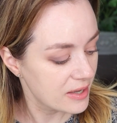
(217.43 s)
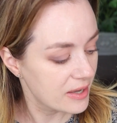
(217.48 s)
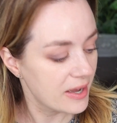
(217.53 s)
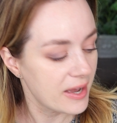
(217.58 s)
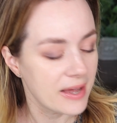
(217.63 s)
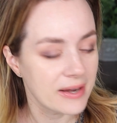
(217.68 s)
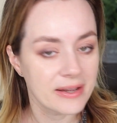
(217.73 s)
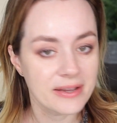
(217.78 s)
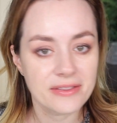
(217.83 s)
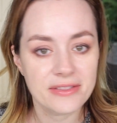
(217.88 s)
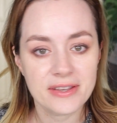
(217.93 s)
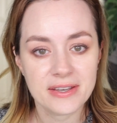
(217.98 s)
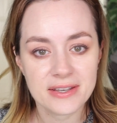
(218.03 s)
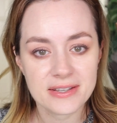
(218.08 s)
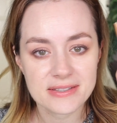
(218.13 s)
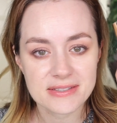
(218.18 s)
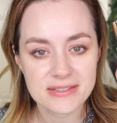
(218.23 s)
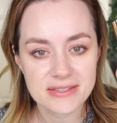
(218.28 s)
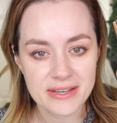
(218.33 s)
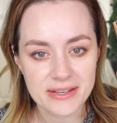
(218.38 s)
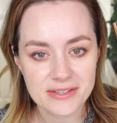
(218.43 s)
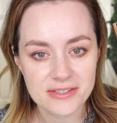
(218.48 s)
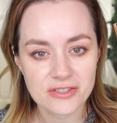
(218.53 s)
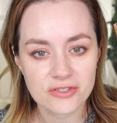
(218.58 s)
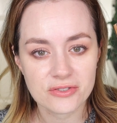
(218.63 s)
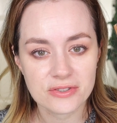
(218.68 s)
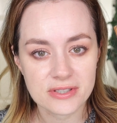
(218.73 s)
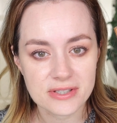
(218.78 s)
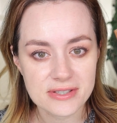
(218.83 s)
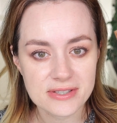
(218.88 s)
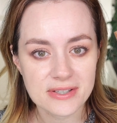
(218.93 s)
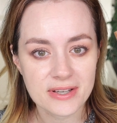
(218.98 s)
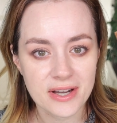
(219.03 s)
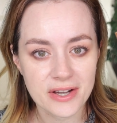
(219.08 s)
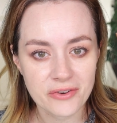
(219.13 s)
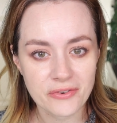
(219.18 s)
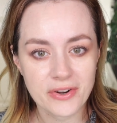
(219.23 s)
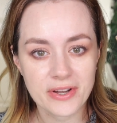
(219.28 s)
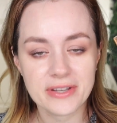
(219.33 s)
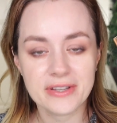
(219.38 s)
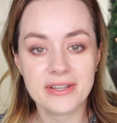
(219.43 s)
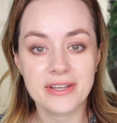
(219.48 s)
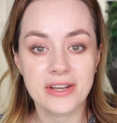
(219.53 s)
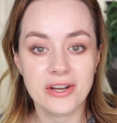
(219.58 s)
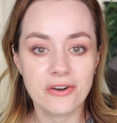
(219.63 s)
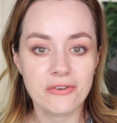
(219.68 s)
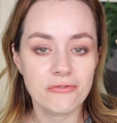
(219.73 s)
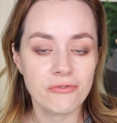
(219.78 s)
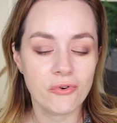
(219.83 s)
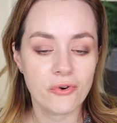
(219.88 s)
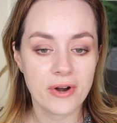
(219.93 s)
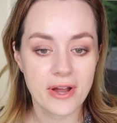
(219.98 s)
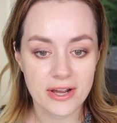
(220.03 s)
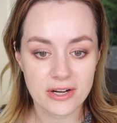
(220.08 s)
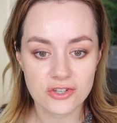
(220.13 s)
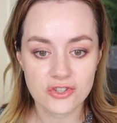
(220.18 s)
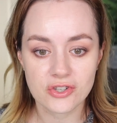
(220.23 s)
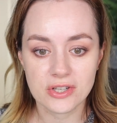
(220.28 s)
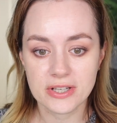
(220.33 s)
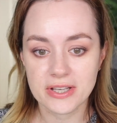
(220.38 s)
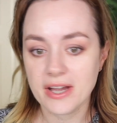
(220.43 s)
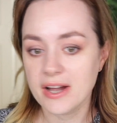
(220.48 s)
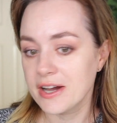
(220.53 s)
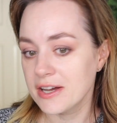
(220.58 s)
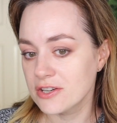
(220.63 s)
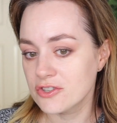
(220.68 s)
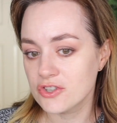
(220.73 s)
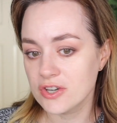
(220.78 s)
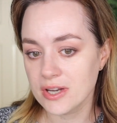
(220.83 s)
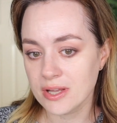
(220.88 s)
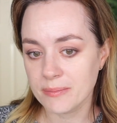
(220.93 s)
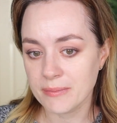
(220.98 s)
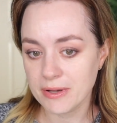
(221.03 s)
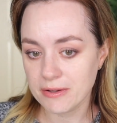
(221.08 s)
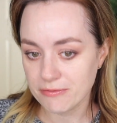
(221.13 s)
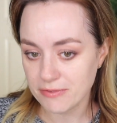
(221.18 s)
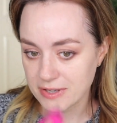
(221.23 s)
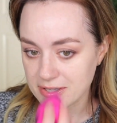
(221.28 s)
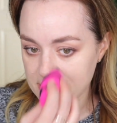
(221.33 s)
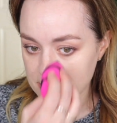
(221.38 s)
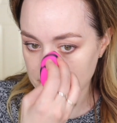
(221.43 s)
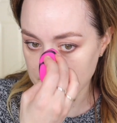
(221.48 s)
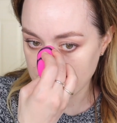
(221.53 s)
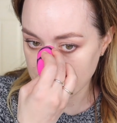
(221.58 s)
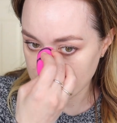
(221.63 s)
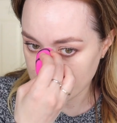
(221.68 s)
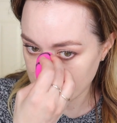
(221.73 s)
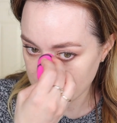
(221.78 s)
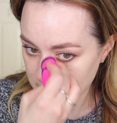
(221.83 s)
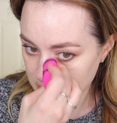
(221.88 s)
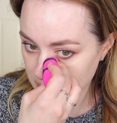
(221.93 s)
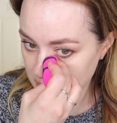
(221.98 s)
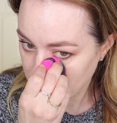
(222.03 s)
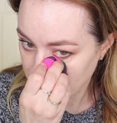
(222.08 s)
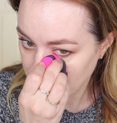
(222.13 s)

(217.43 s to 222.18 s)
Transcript: And I think it's thanks to this guy right here for actually hydrating my face better.